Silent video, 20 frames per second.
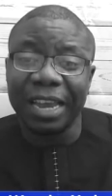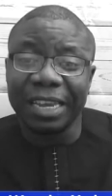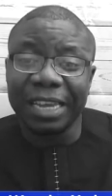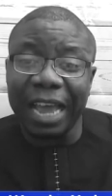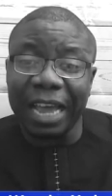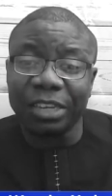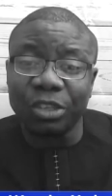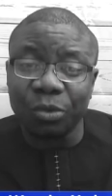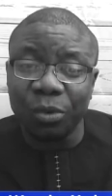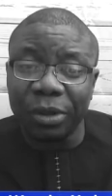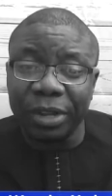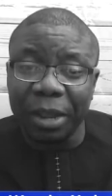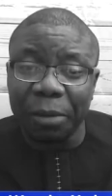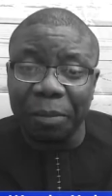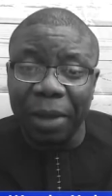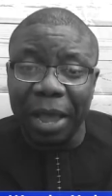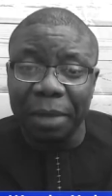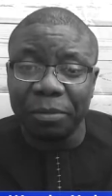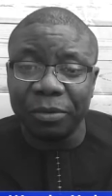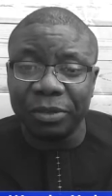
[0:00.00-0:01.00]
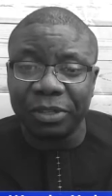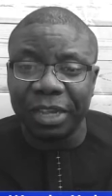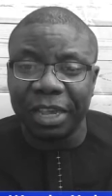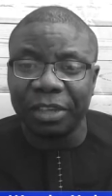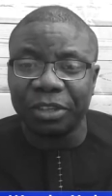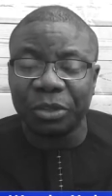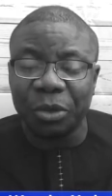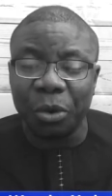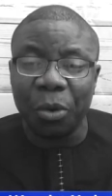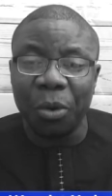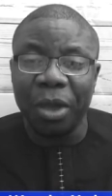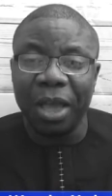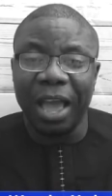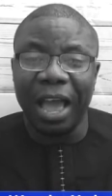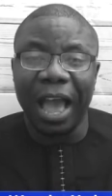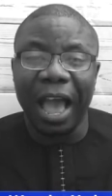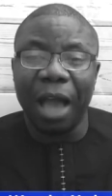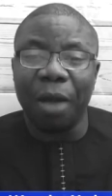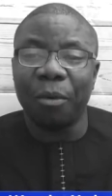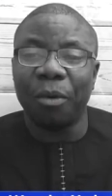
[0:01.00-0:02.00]
That's what the Bible says. So
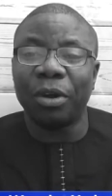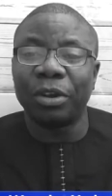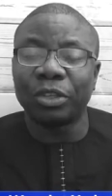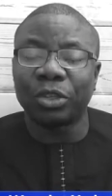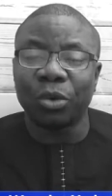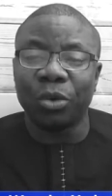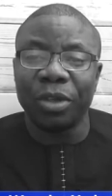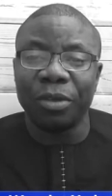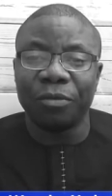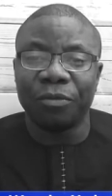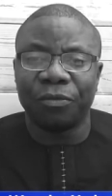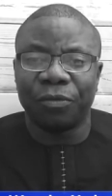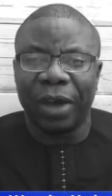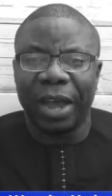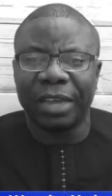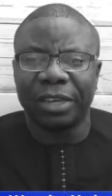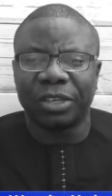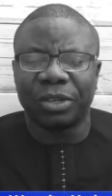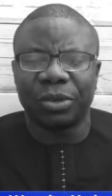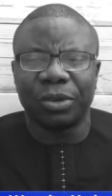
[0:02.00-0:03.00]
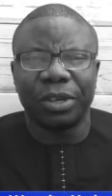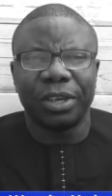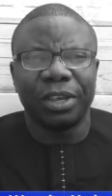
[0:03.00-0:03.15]
I want to invite you.